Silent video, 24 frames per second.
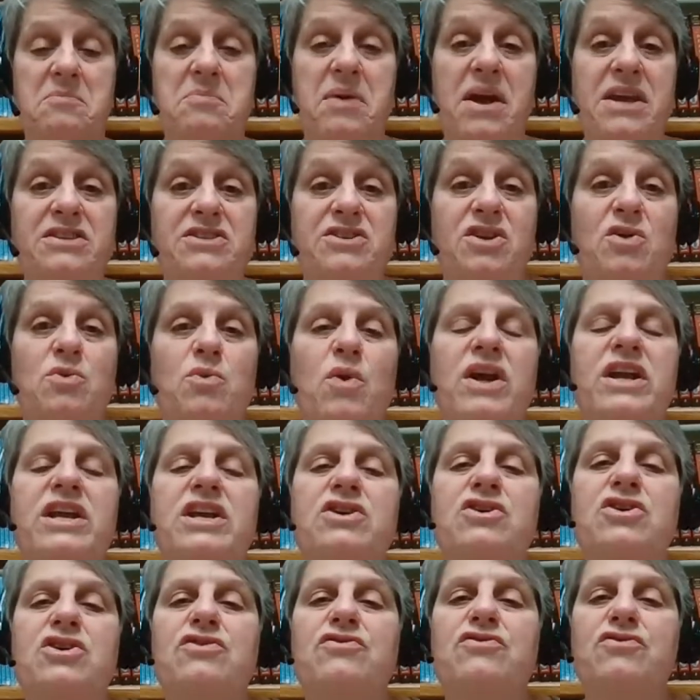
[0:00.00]
Based on what he
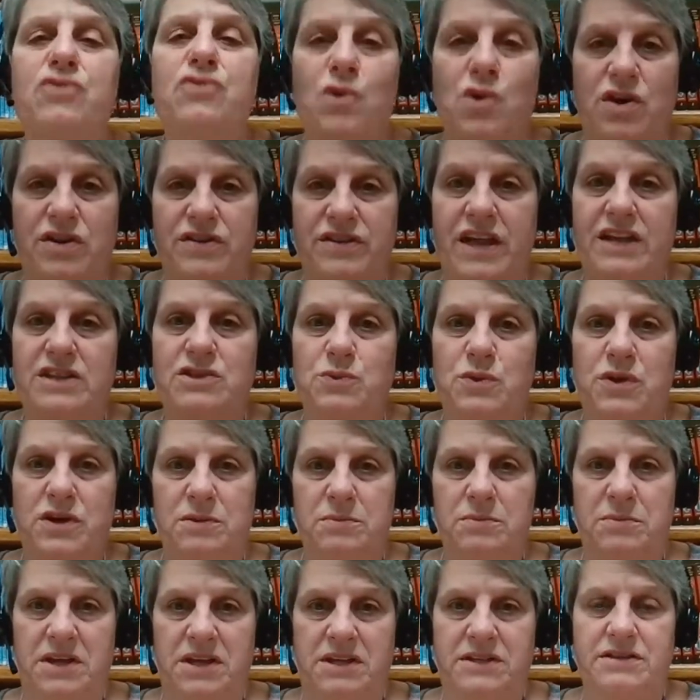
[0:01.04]
could afford, that's what
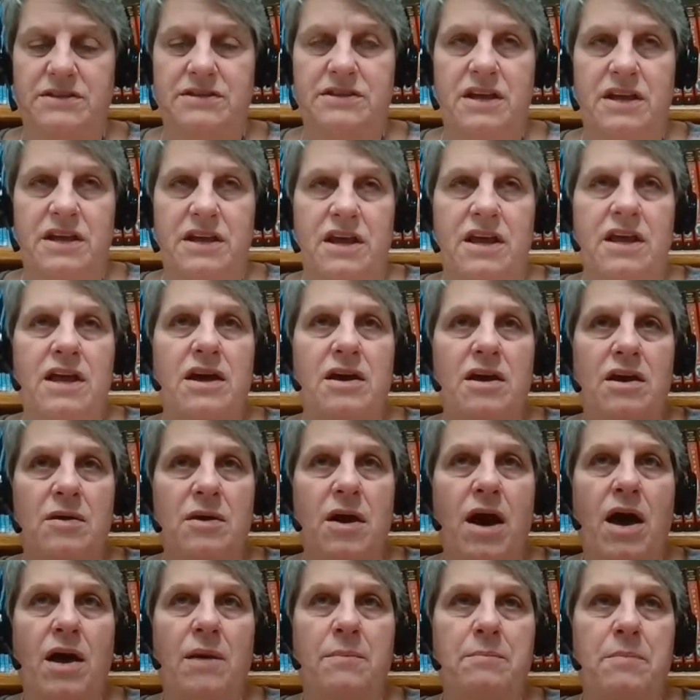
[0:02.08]
it means.
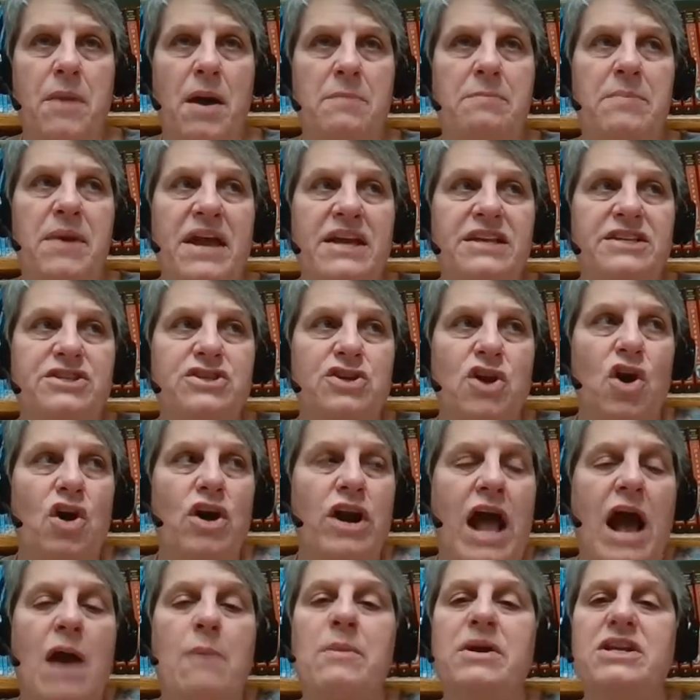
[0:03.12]
Uh, based on
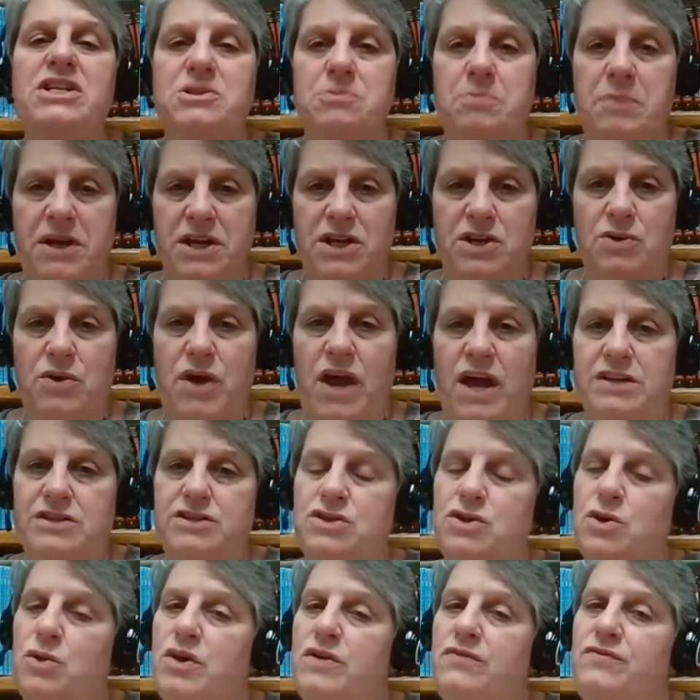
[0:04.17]
how much money you had.
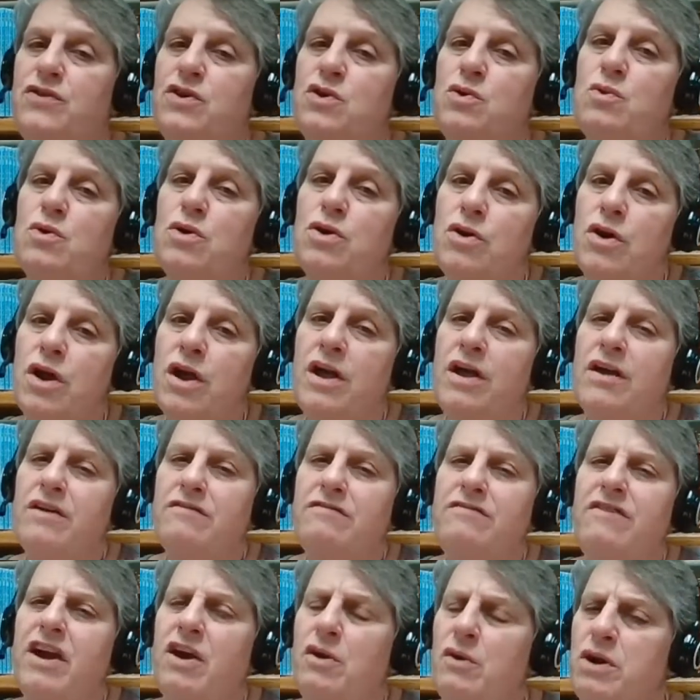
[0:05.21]
So if you were
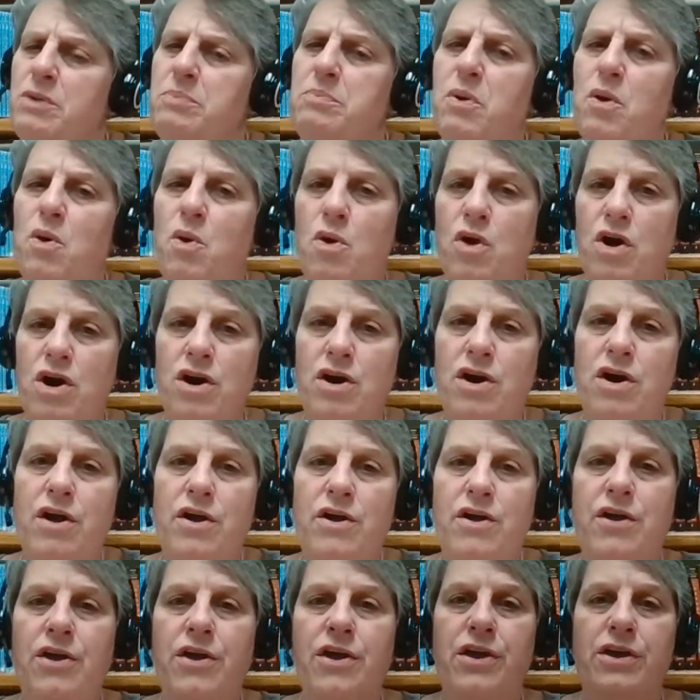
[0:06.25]
very poor,
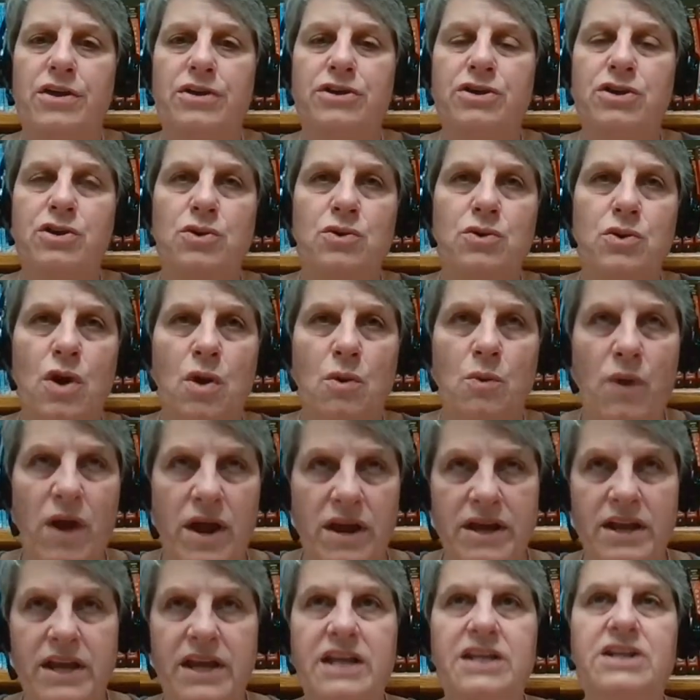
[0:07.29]
you
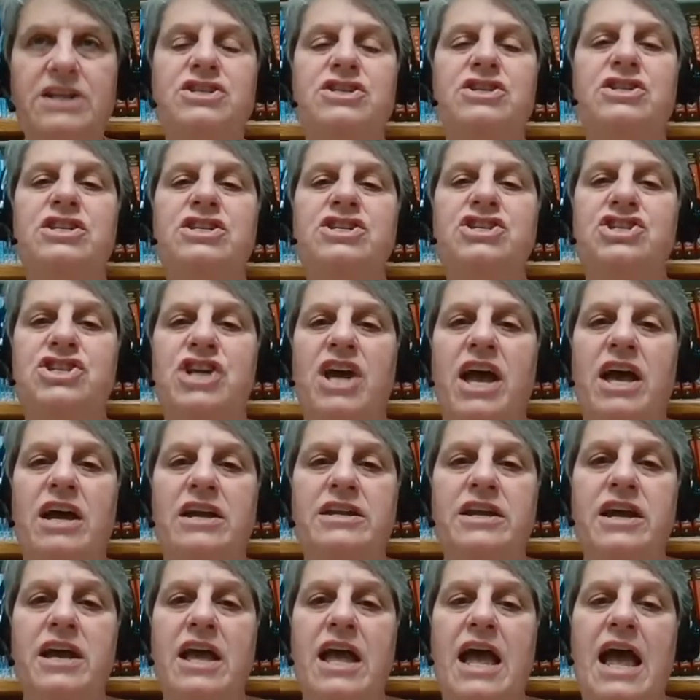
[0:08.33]
went into the
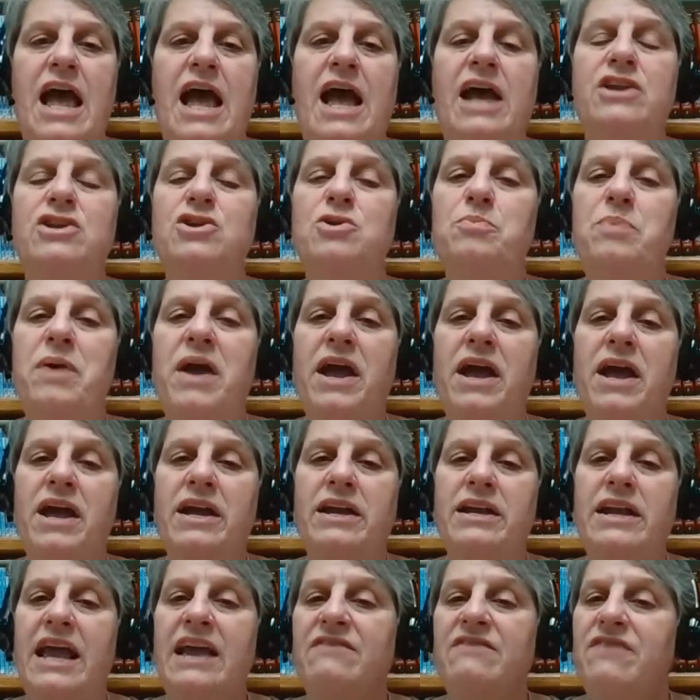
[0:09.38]
shed and you
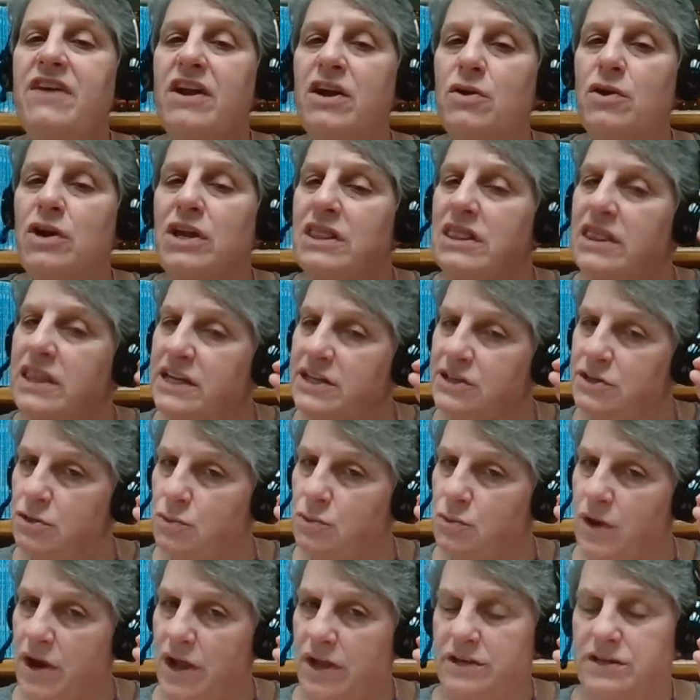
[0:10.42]
paid a very
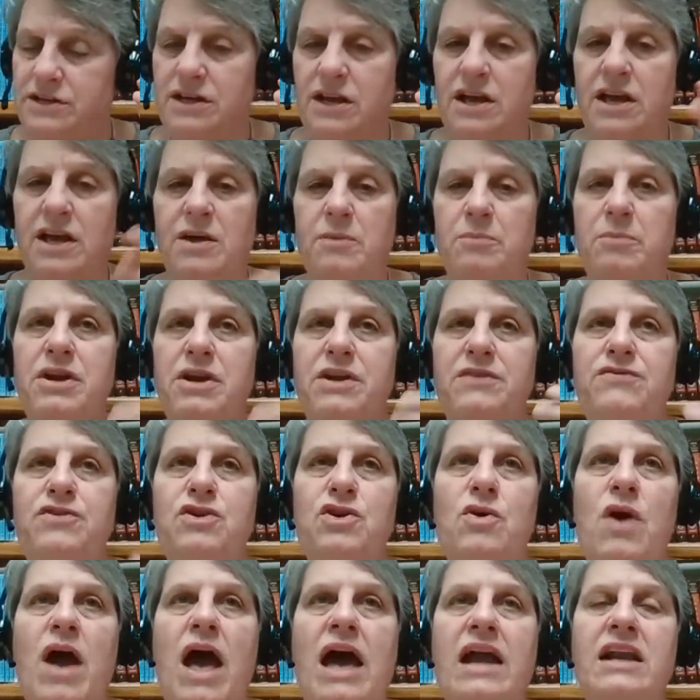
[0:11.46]
little rent. But if
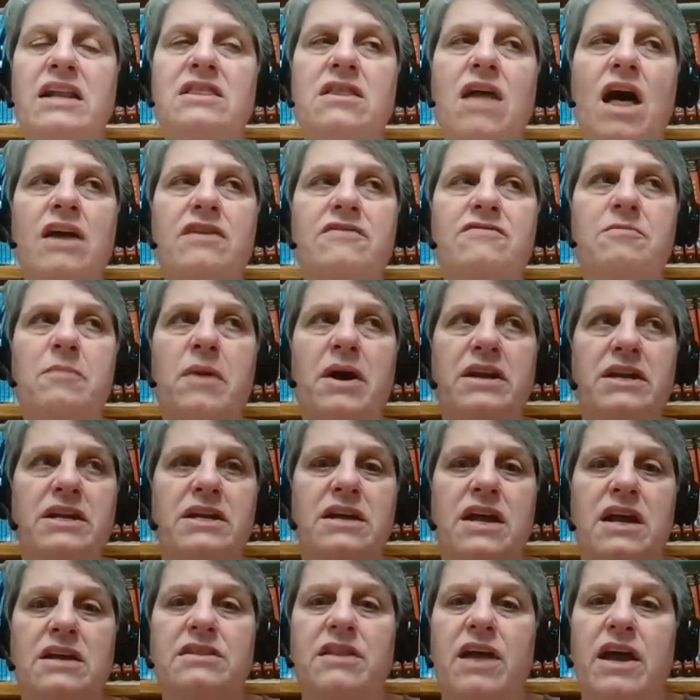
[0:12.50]
you had a lot of
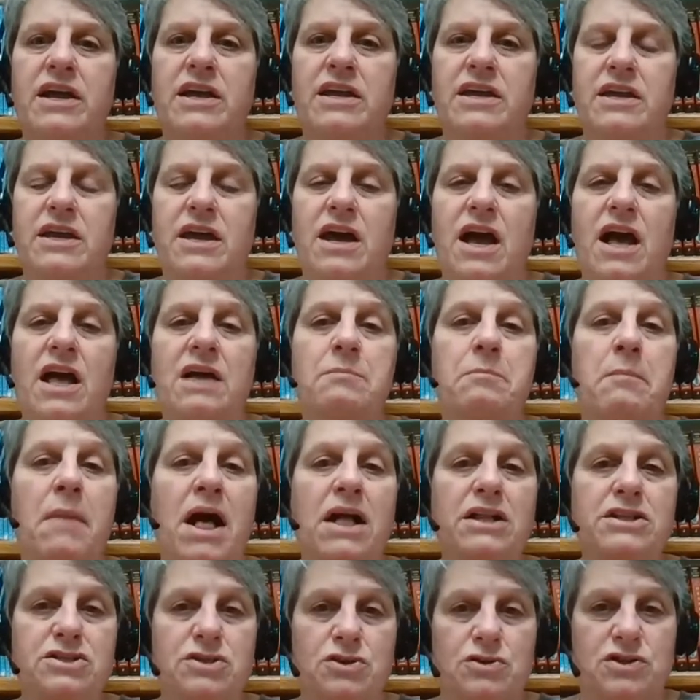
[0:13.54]
money, like
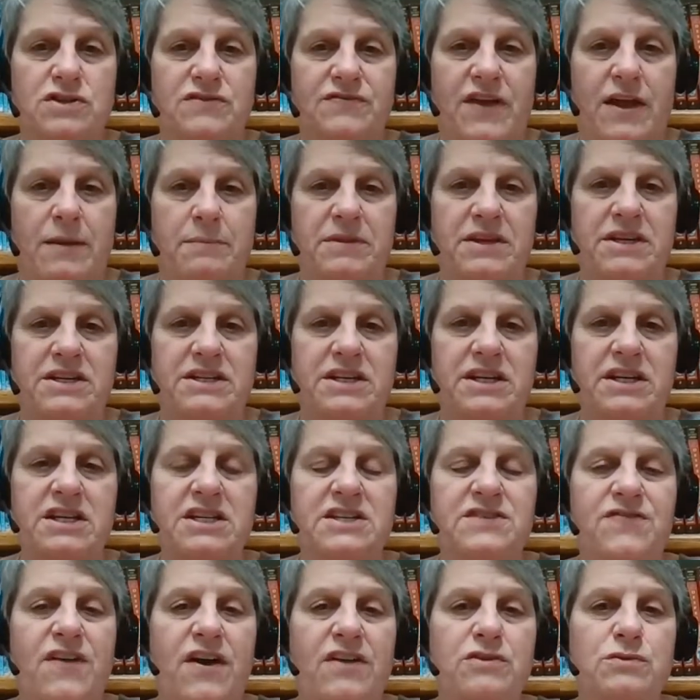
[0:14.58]
Almanzo's family did,
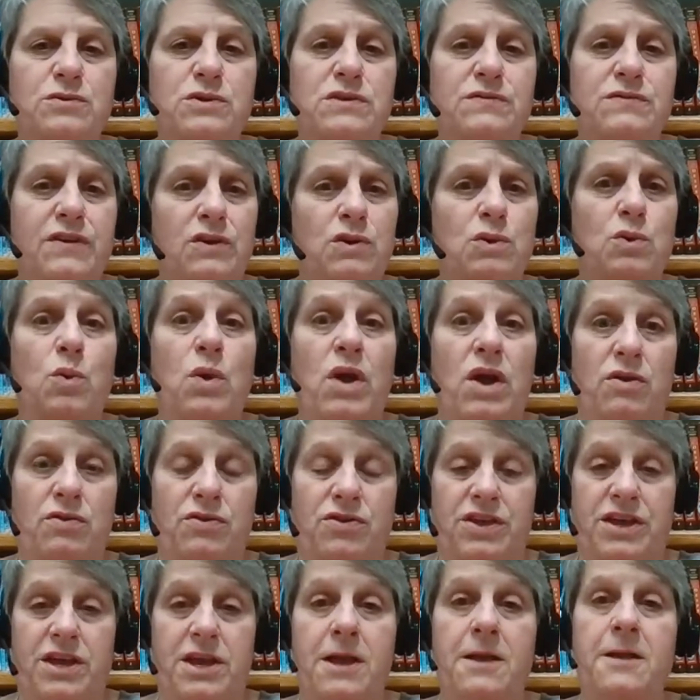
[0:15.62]
his father was very
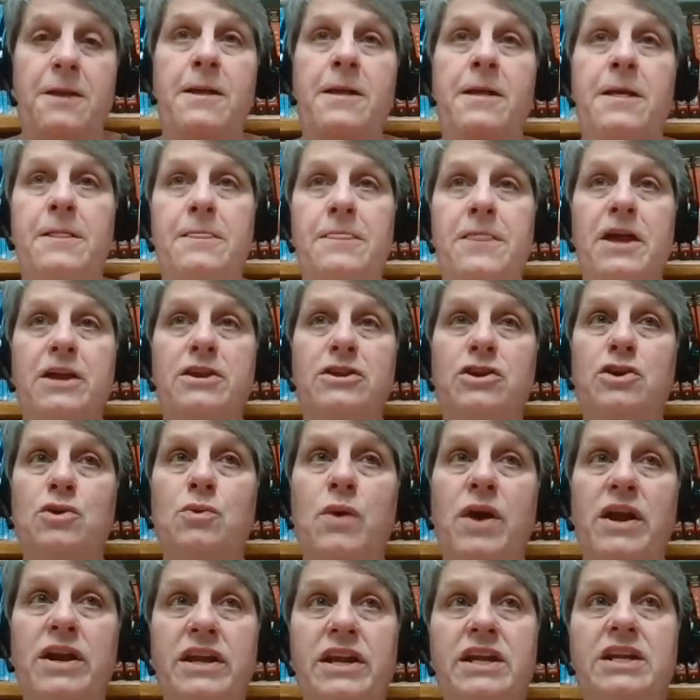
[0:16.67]
wealthy, then you
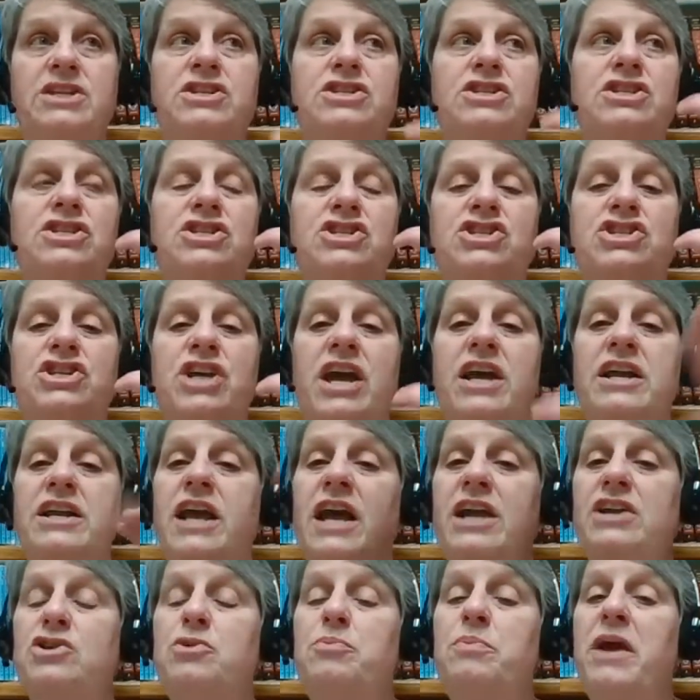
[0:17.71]
went into the shed
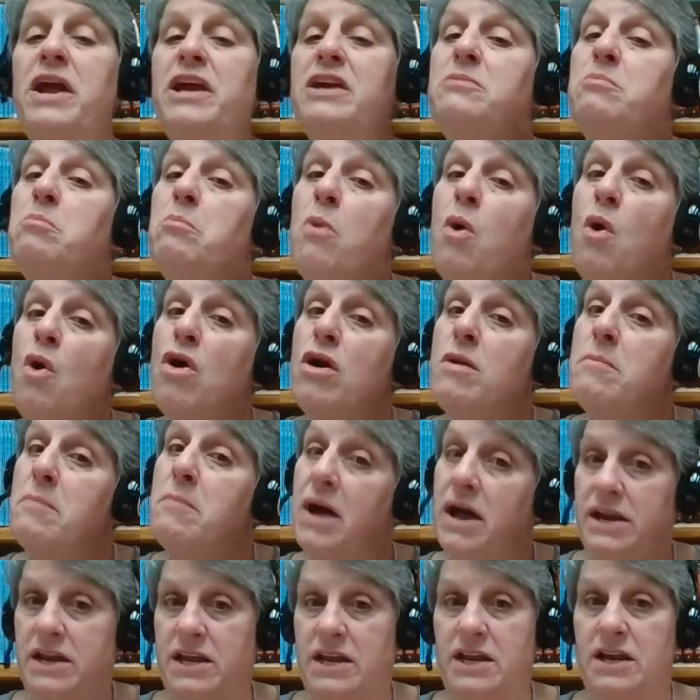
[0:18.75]
and you paid more
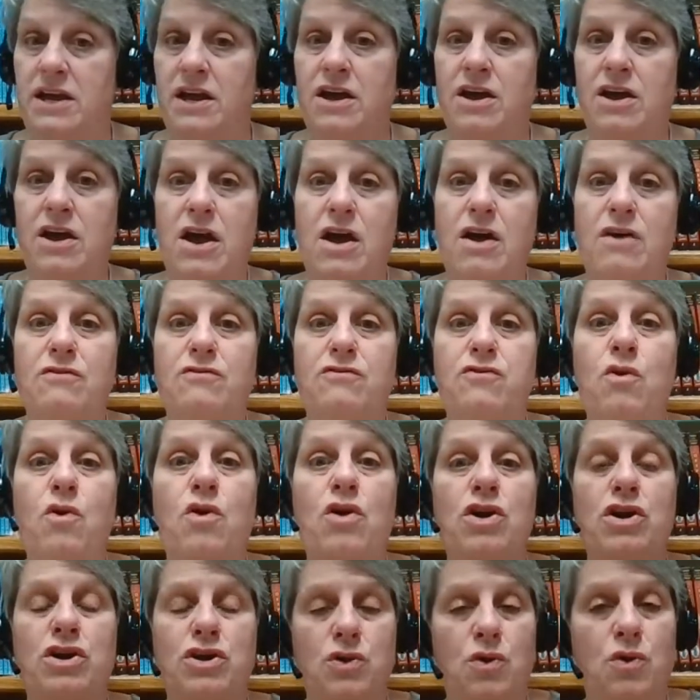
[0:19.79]
money
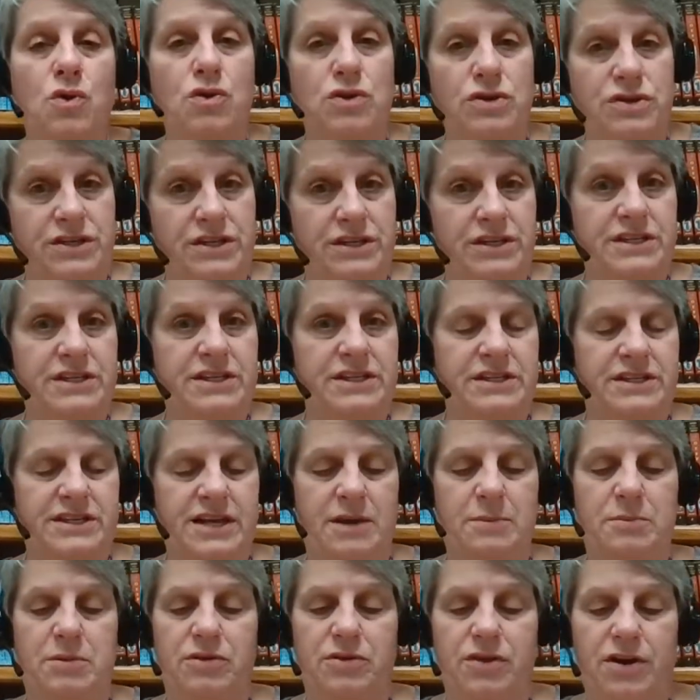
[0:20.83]
for your horses to
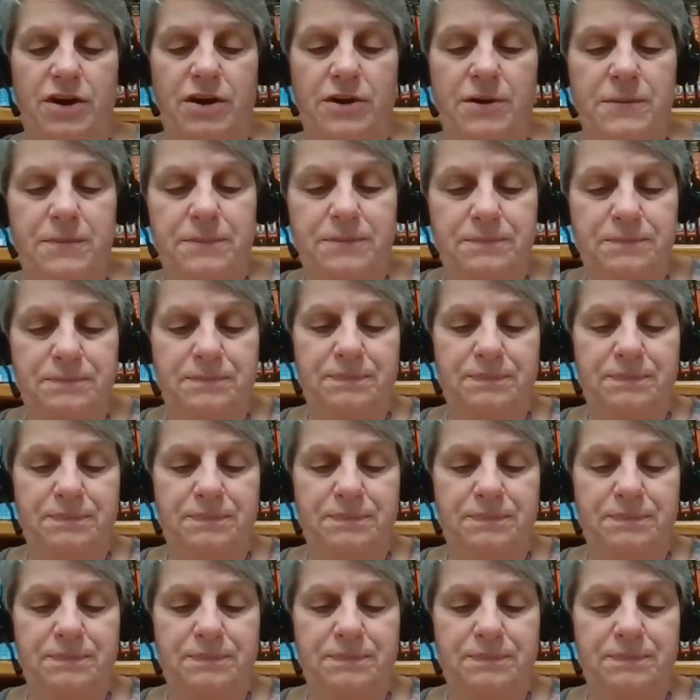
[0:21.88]
stable there.